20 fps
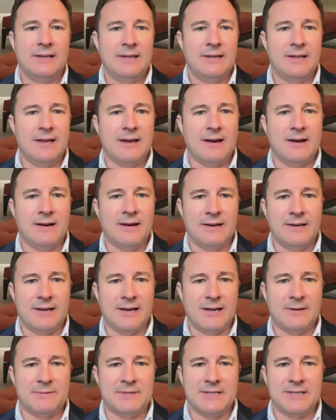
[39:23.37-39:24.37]

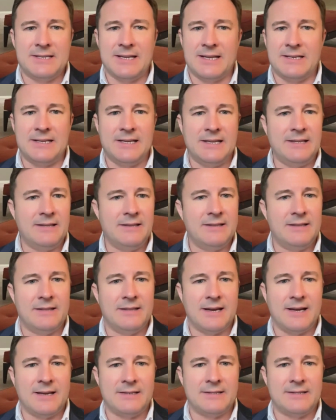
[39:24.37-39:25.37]
Anonymous attendee.
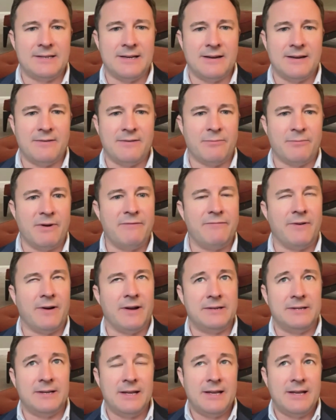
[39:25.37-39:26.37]
That the
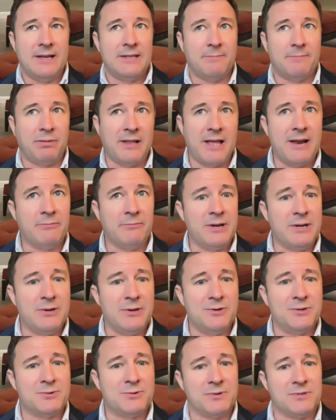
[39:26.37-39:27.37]
refund, the plan we
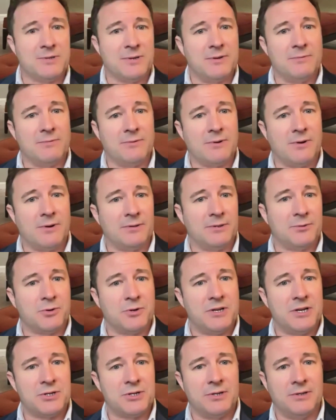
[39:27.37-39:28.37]
used was called the
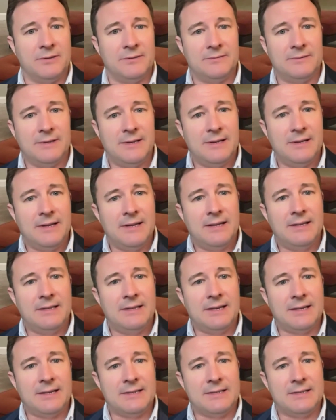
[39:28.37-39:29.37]
traditional.
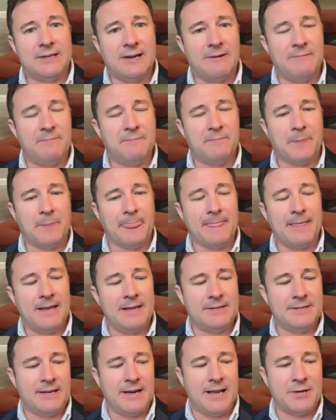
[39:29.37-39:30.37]
That
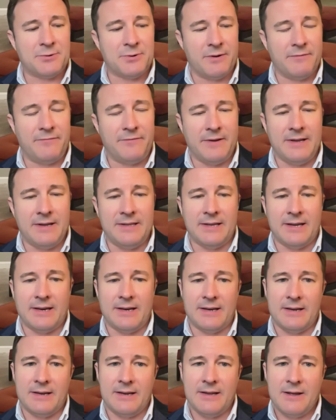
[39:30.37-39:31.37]
is an entry fee
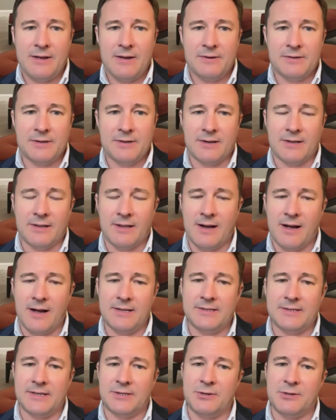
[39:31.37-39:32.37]
that
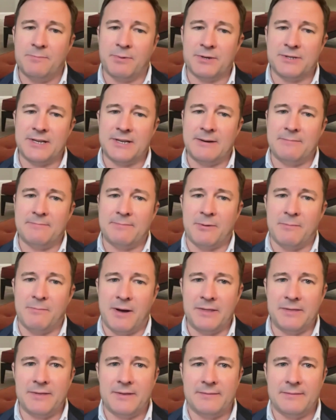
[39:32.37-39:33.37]
declines at 2% per month.